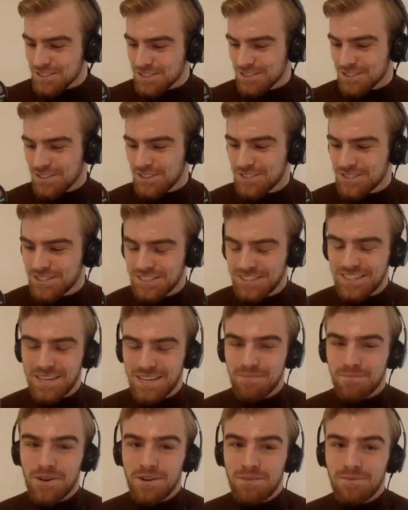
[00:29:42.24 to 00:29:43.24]
discussing
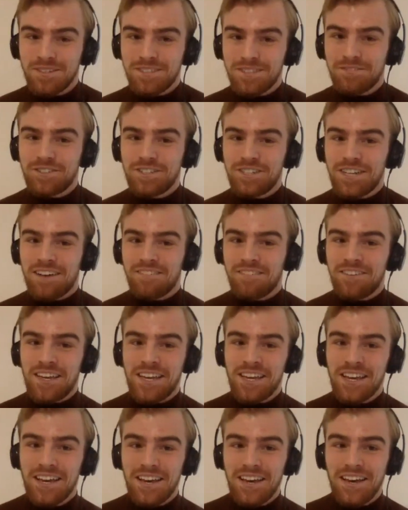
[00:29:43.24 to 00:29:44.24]
the appointment of
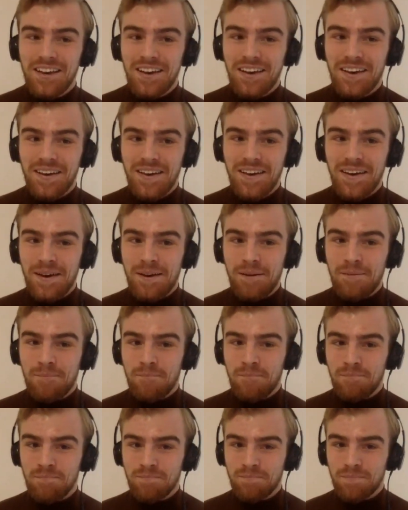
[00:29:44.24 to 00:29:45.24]
Xavi,
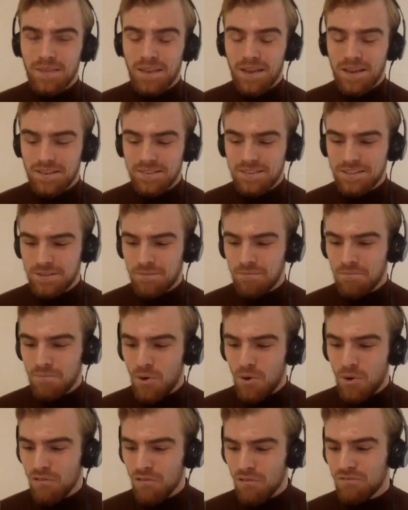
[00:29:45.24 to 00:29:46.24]
there's a
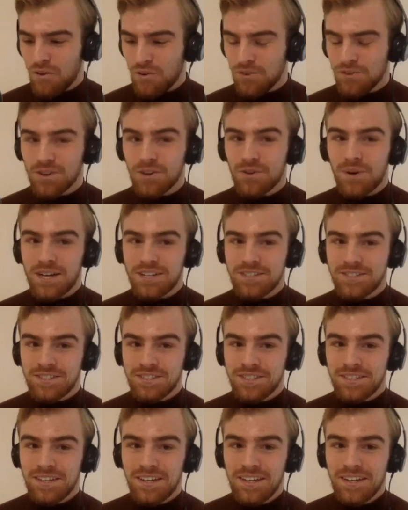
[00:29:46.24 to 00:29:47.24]
more fun
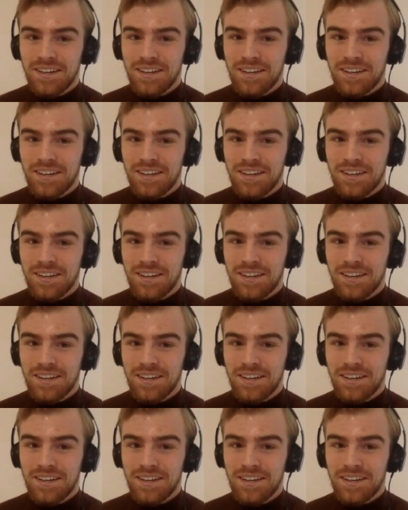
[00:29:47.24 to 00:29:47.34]
question.